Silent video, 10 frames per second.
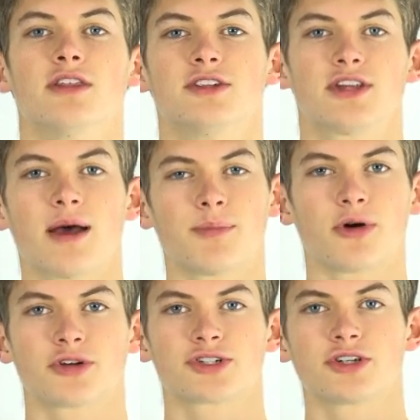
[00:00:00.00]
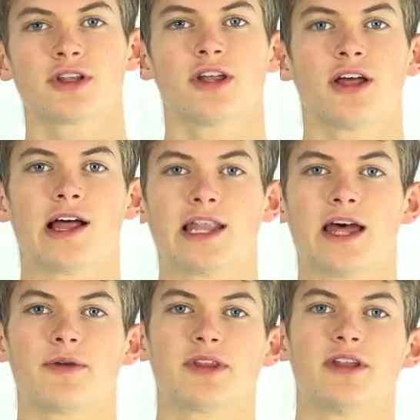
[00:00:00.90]
the top portion,
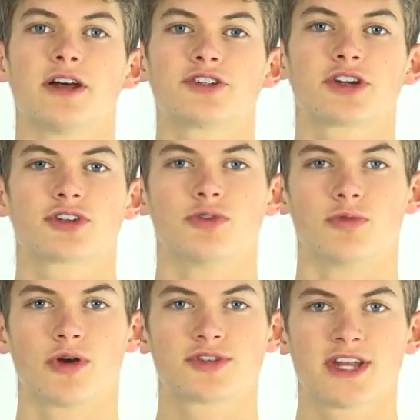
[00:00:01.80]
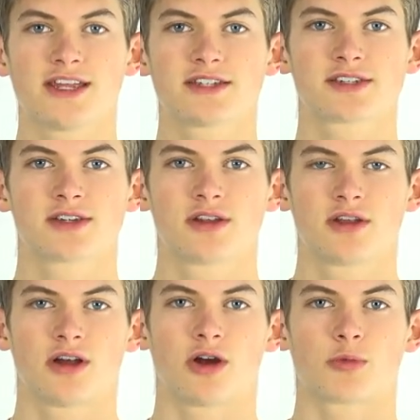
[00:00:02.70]
allowing the nunchuck to rotate
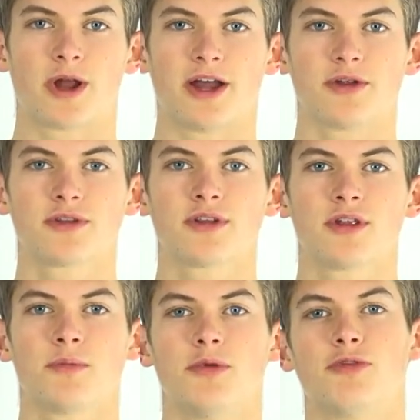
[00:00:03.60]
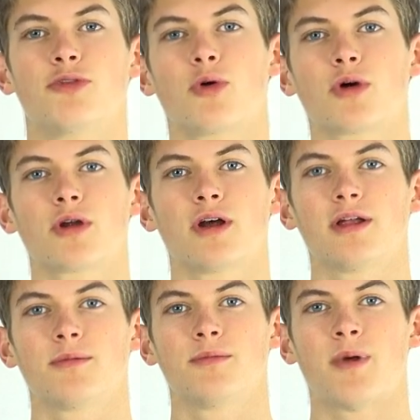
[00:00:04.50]
around before
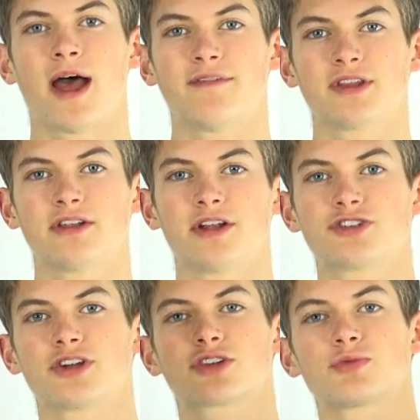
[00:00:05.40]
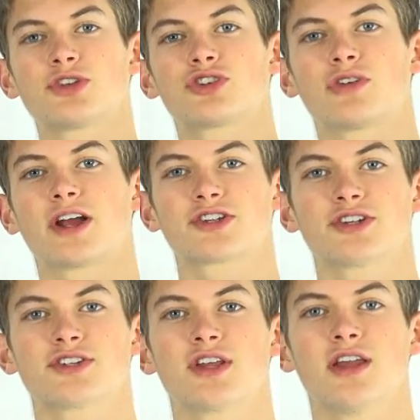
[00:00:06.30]
having the nunchuck switch
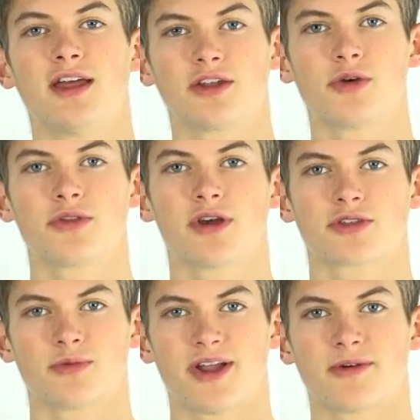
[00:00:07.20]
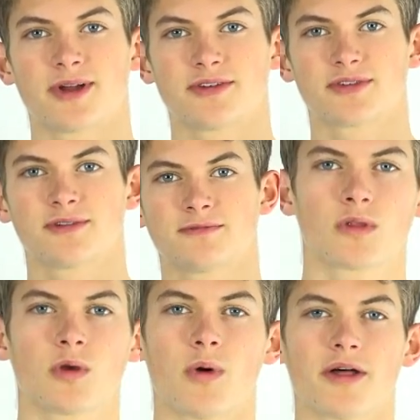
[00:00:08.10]
directions and go the other way around.
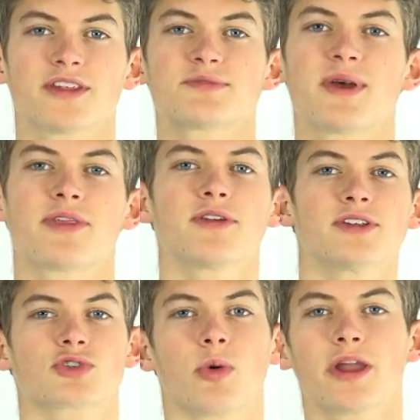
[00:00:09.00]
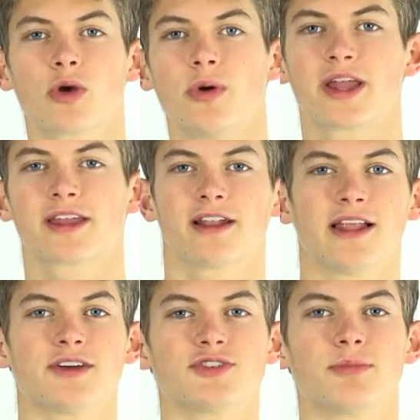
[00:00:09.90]
While this method is quite quick and
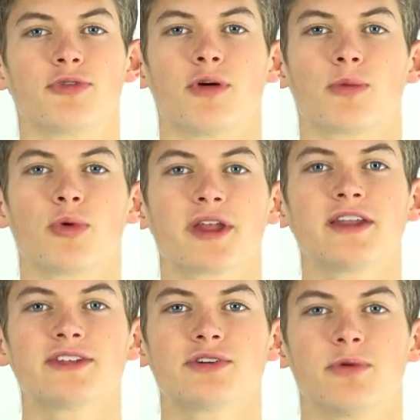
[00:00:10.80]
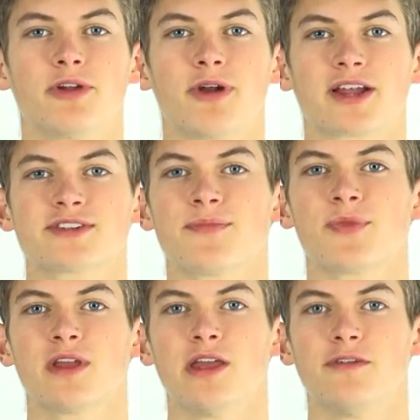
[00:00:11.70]
allows you to perform quick and easy redirects,
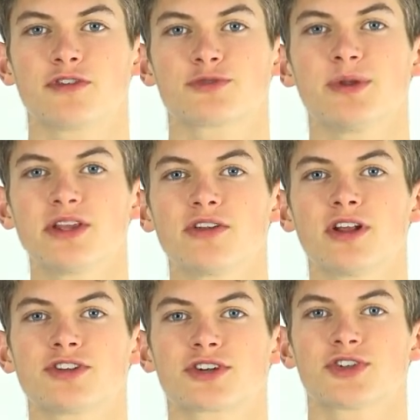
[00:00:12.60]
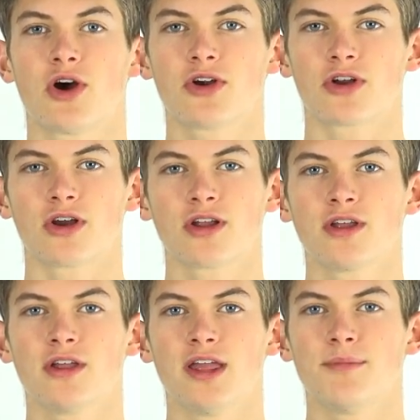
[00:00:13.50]
if you're spinning your nunchucks harder,
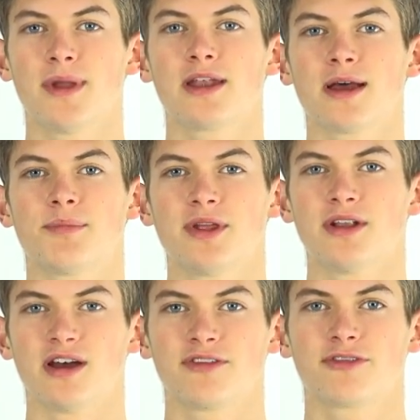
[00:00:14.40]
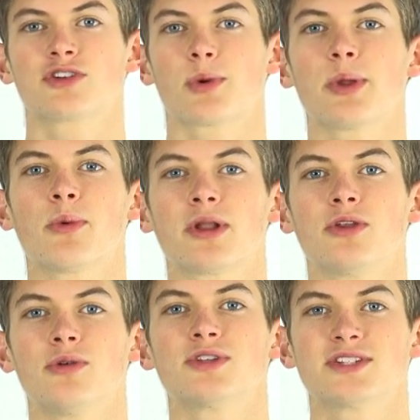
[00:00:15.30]
it may not be enough. So what you want to
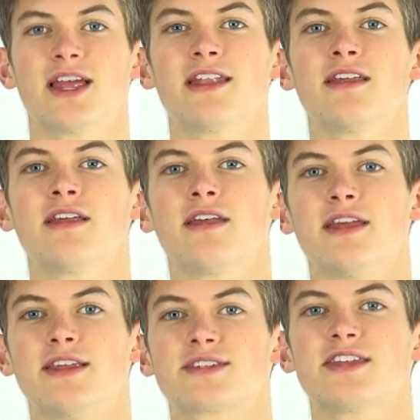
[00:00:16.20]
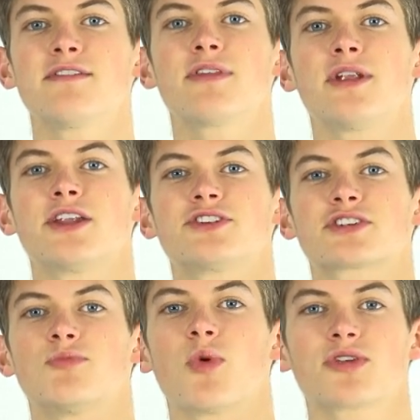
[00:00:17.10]
do instead is give the
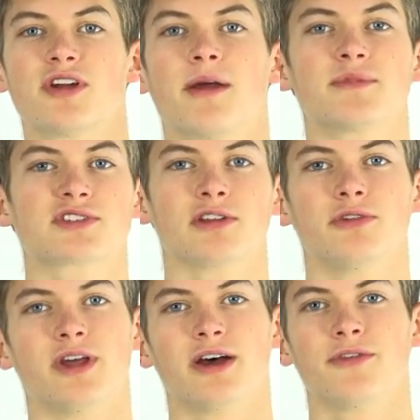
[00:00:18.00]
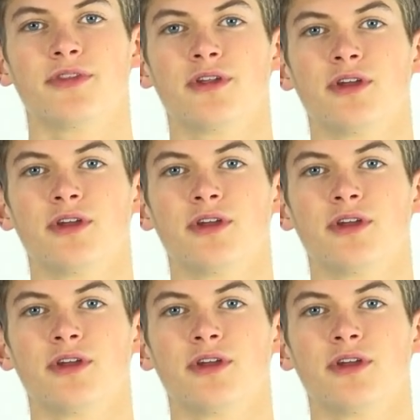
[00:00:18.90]
nunchucks more time to slow down.